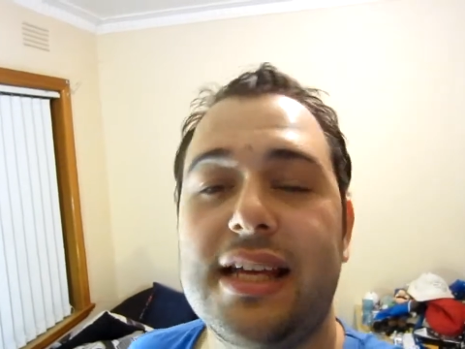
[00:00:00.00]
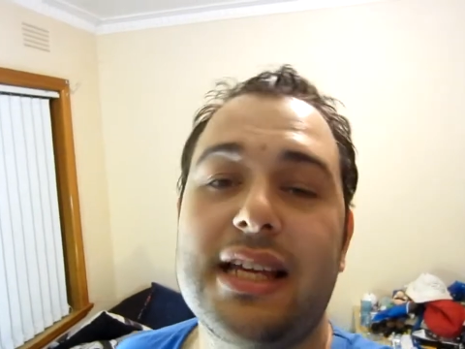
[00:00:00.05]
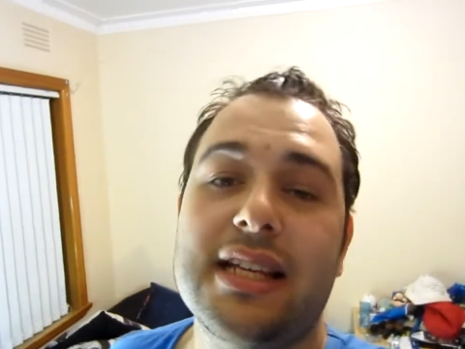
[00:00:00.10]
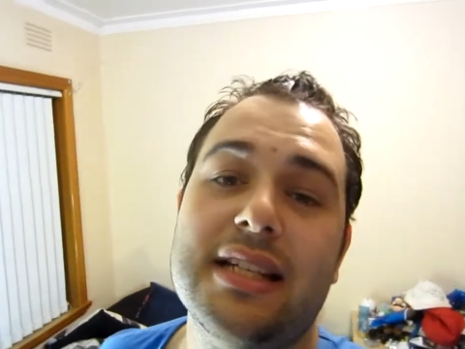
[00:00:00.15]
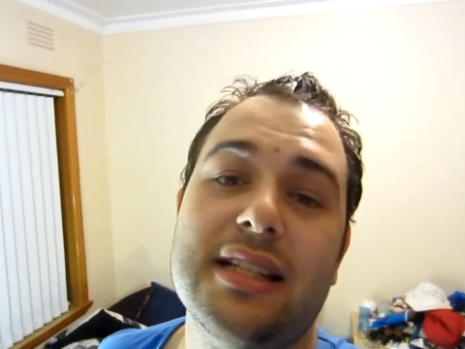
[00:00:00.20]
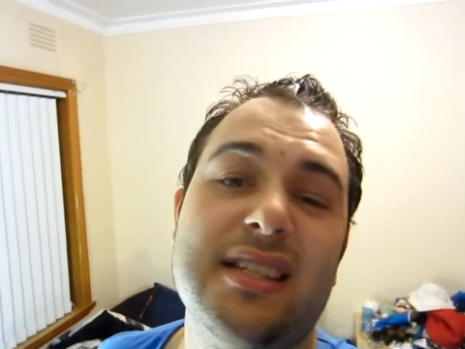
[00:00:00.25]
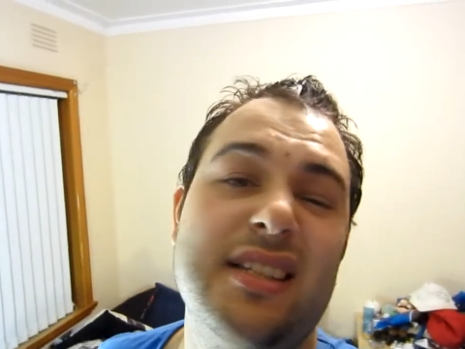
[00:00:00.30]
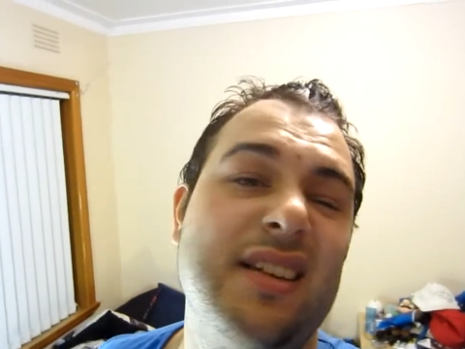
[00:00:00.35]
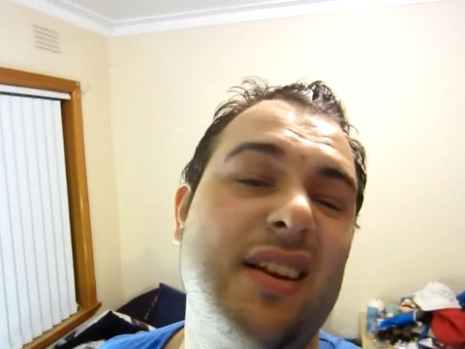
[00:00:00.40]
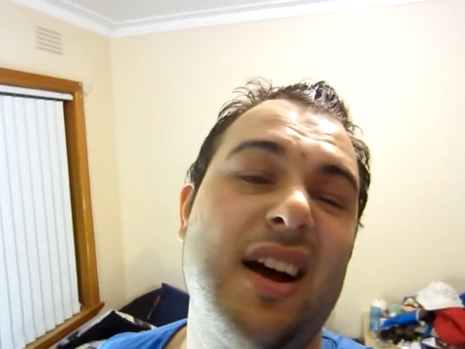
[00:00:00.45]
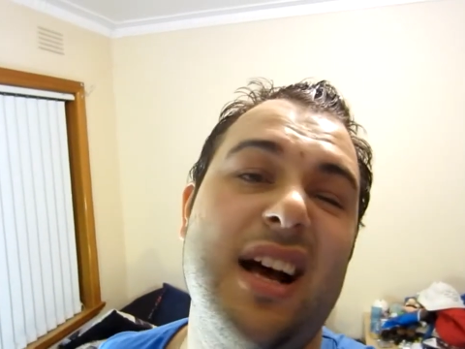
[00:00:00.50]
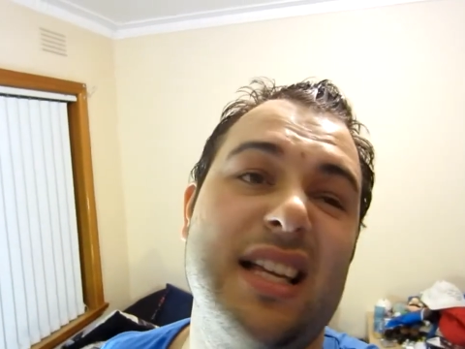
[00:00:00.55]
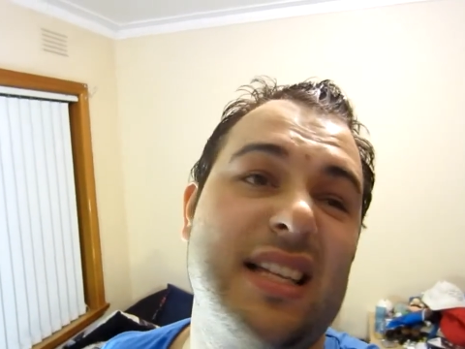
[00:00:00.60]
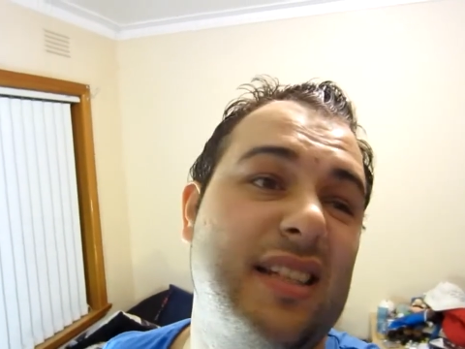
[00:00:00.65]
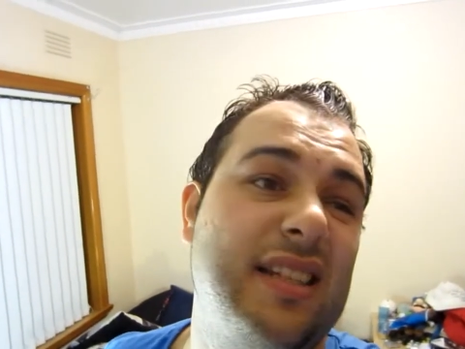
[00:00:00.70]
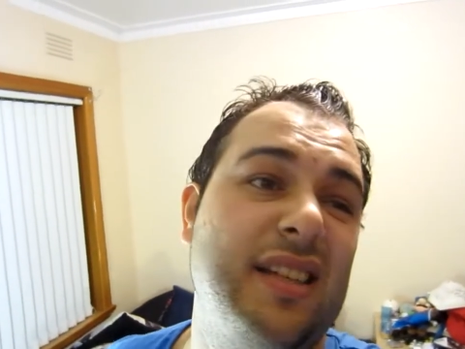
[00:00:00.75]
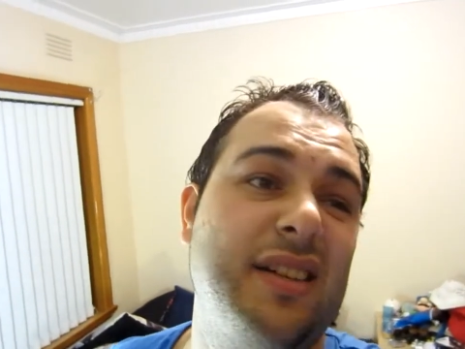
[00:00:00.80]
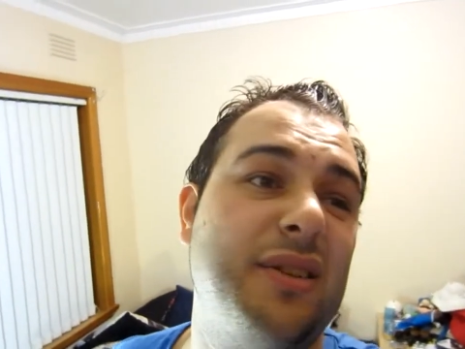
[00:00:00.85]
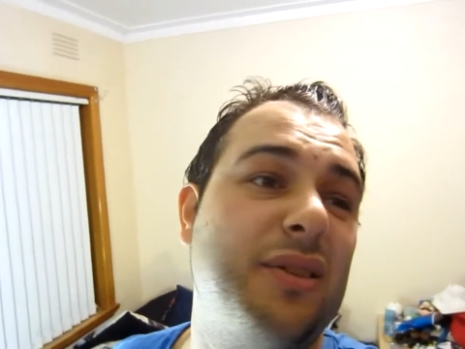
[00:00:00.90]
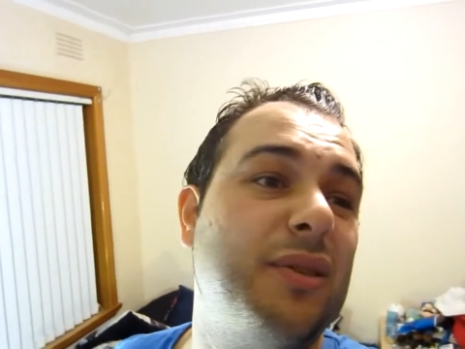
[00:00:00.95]
and it's a
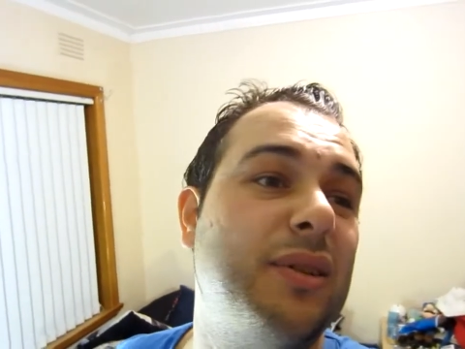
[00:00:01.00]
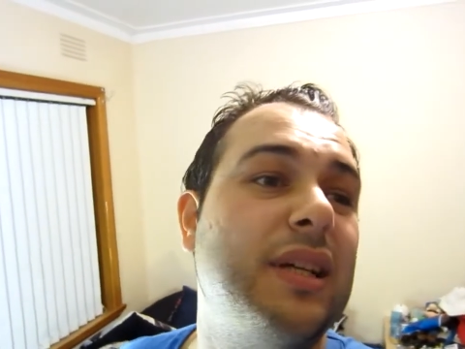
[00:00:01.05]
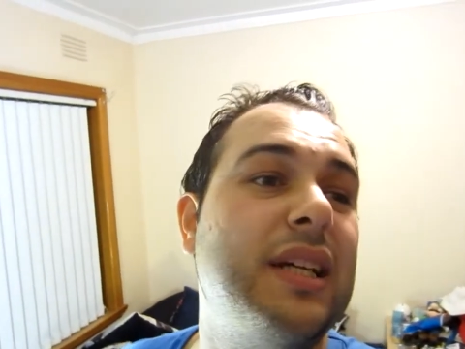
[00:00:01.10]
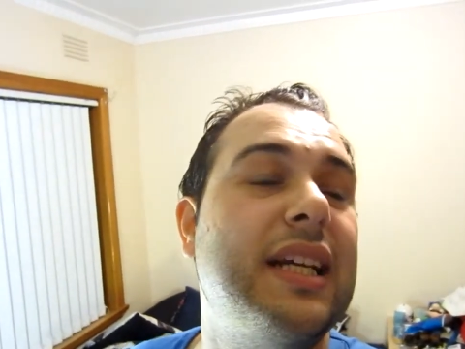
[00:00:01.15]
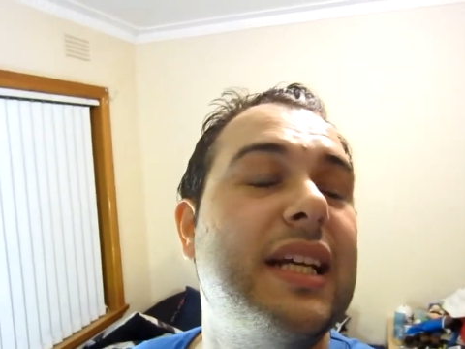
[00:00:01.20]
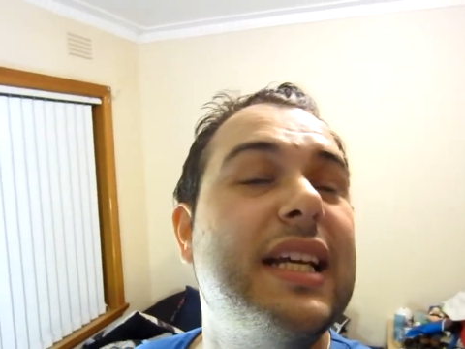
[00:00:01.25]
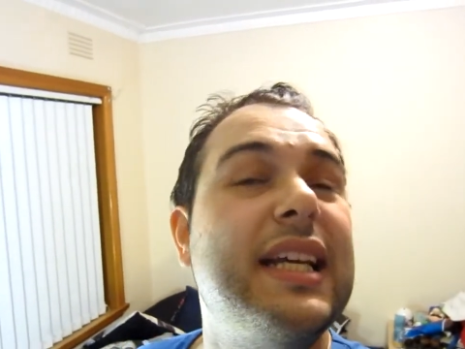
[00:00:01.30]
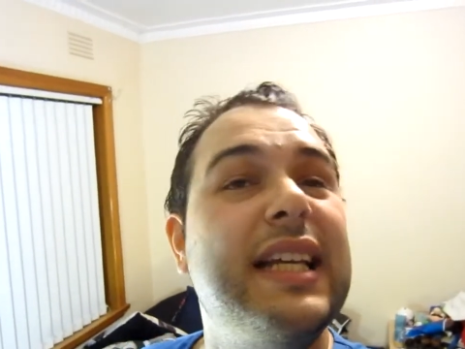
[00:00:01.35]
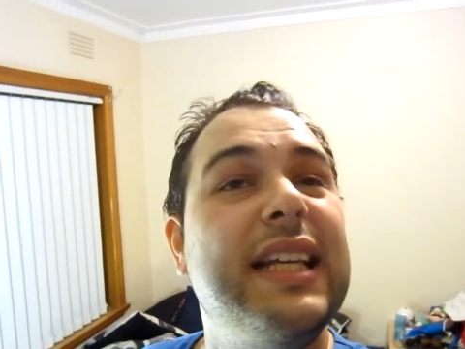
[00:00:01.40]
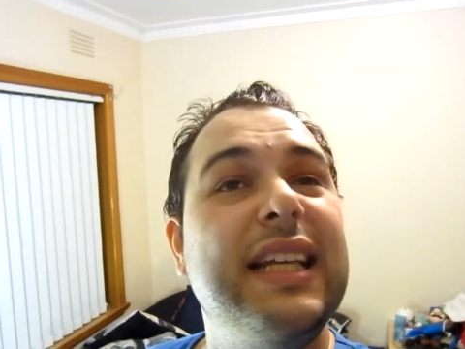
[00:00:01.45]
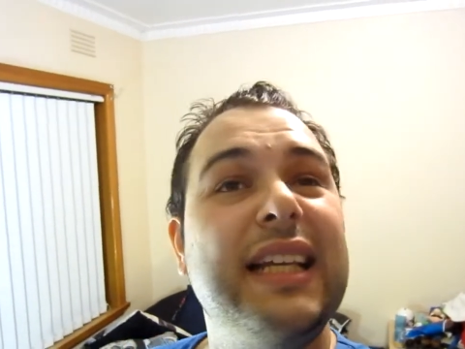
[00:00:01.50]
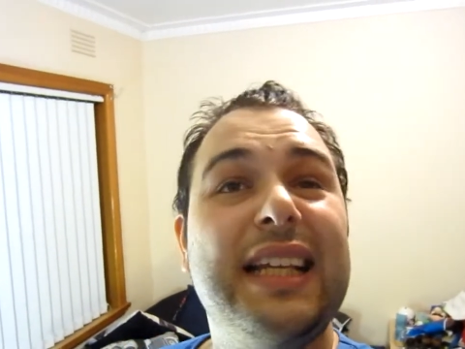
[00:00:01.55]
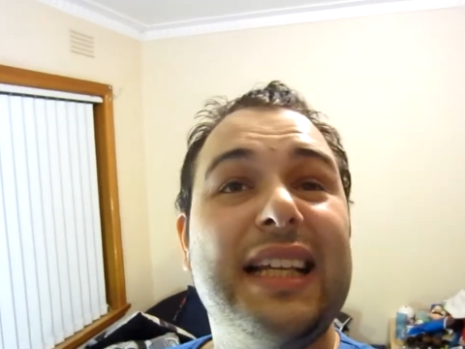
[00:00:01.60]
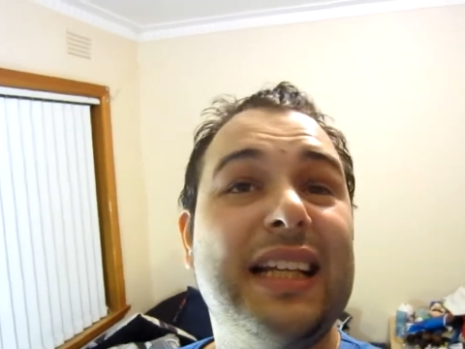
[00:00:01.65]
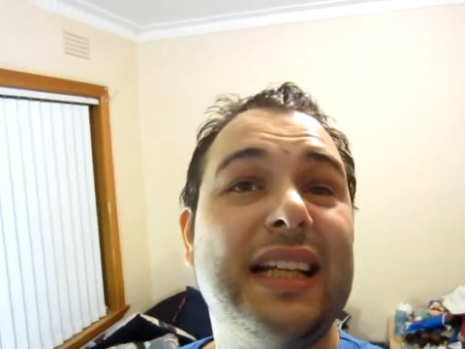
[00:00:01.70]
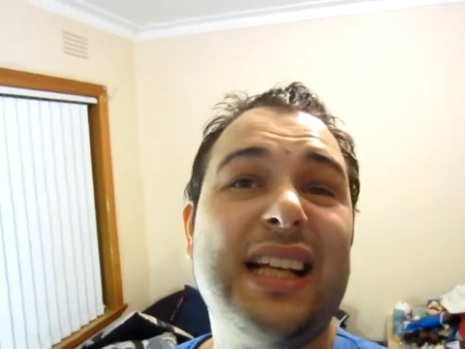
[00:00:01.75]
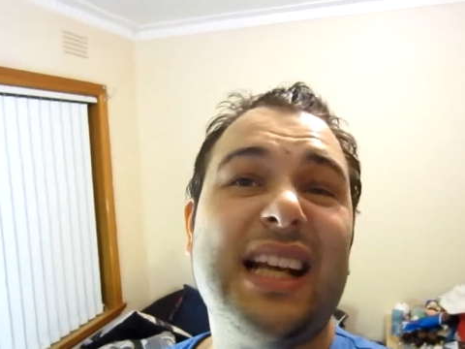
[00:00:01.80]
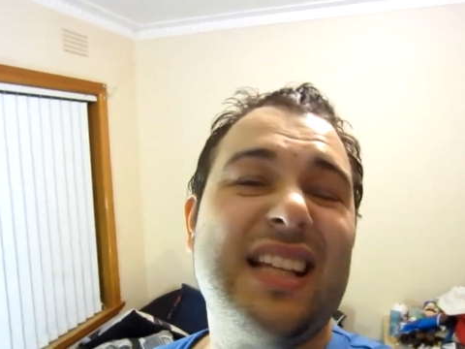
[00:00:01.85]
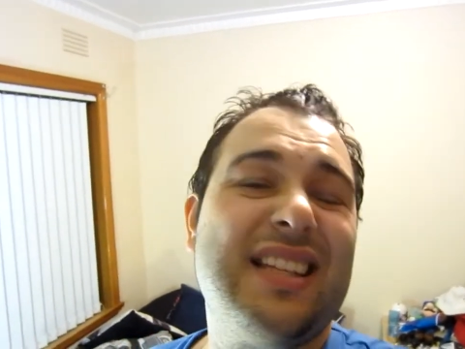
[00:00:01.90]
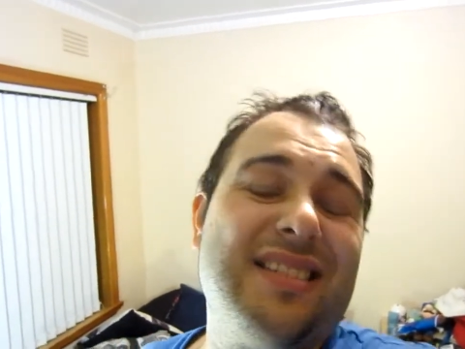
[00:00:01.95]
nice little
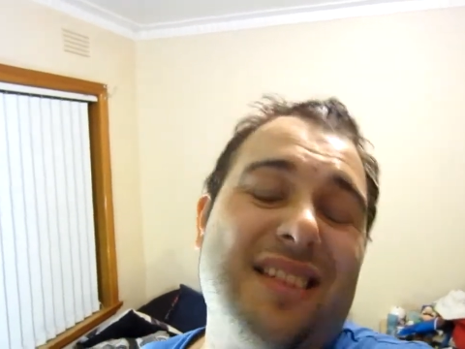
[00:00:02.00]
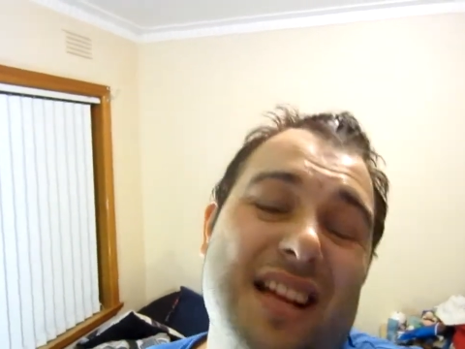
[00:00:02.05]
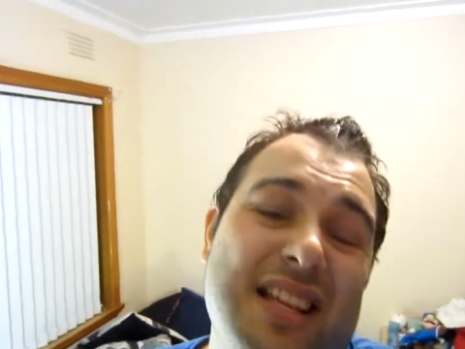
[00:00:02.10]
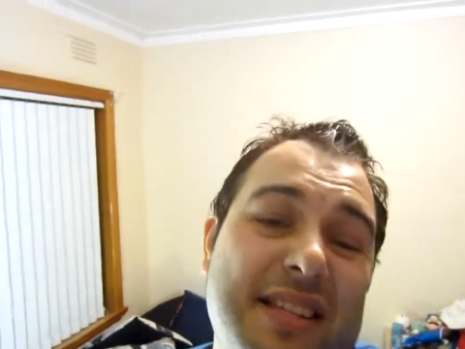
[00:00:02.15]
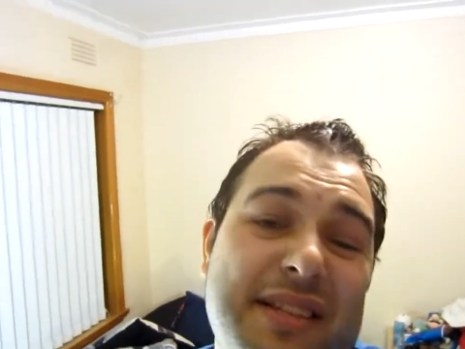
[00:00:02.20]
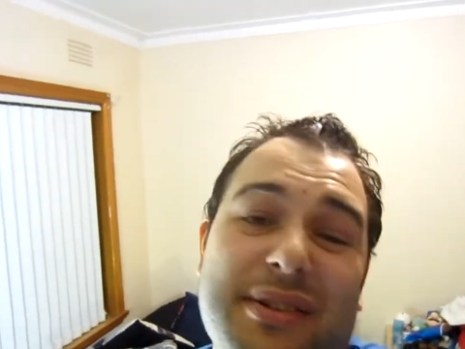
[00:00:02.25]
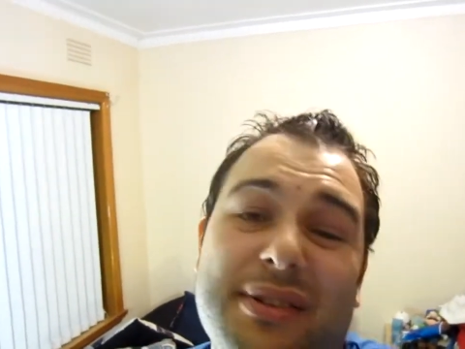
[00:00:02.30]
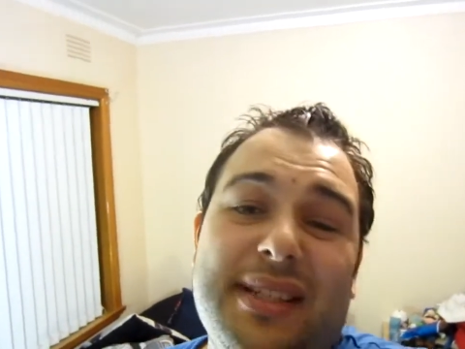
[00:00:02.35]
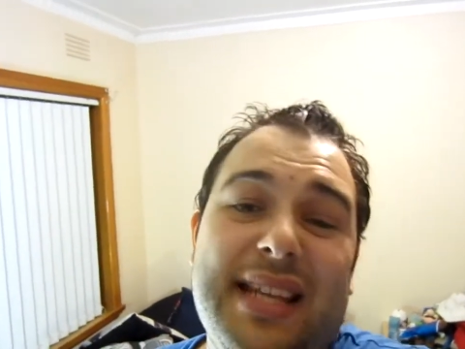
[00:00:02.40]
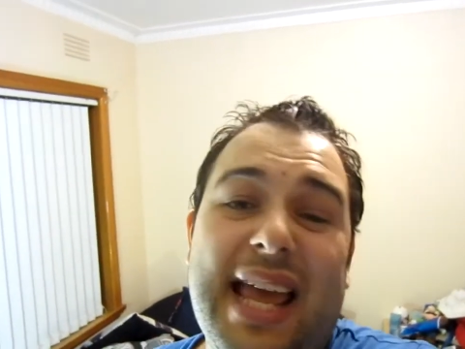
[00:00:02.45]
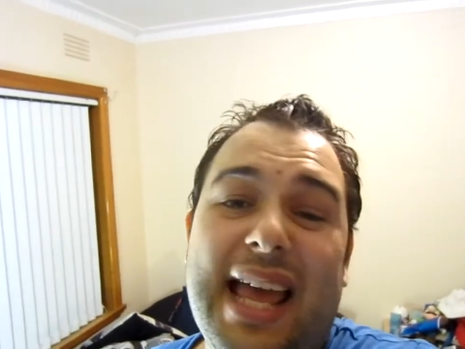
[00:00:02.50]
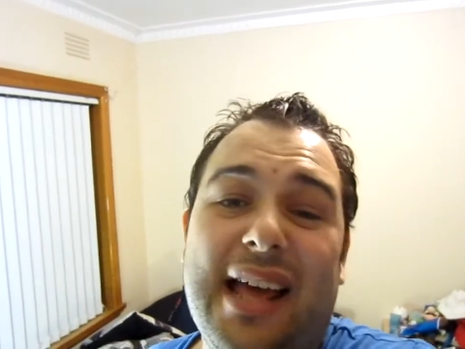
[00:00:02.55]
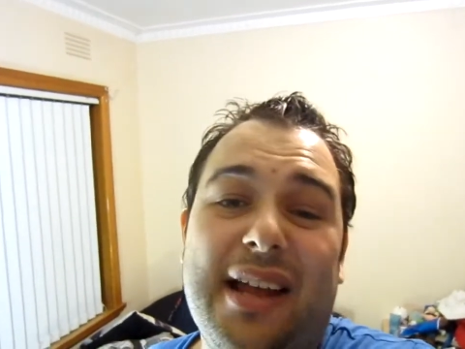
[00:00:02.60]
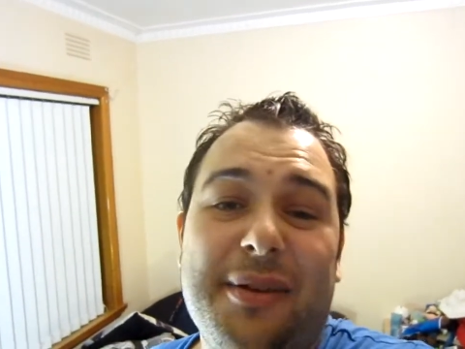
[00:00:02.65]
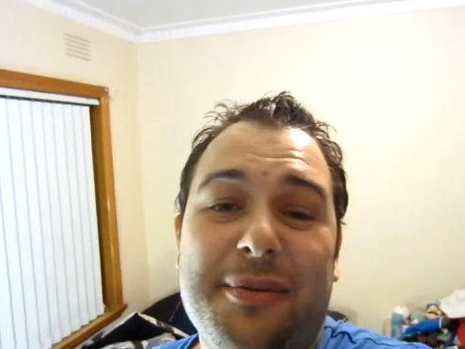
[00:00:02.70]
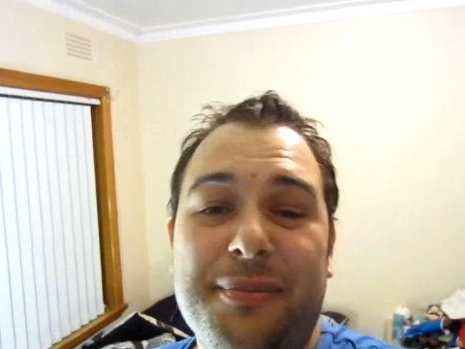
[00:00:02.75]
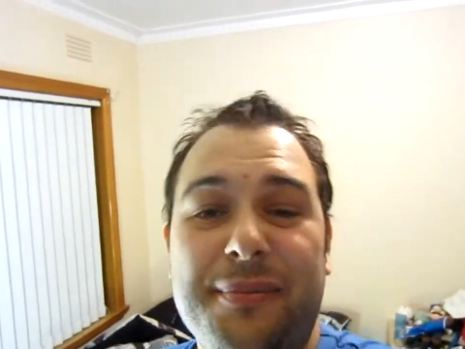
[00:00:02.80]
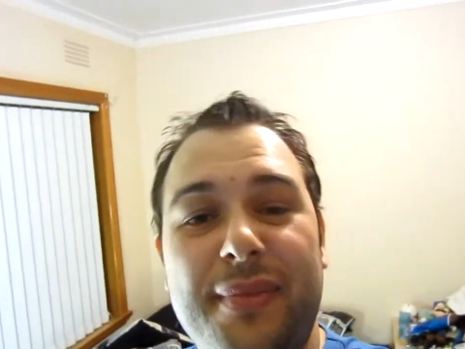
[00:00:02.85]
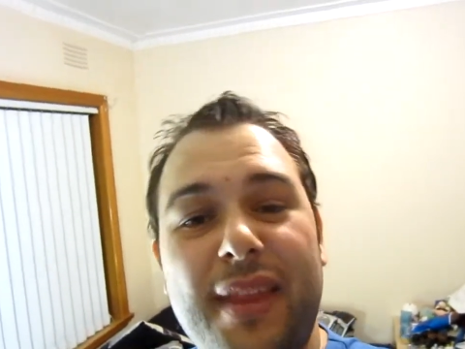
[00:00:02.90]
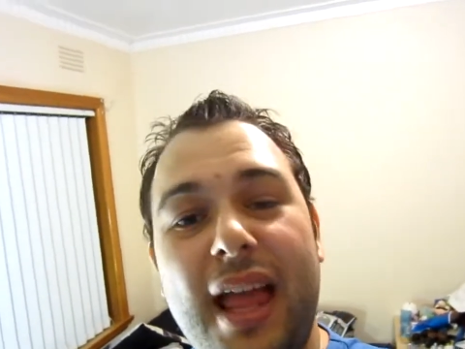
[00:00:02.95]
town.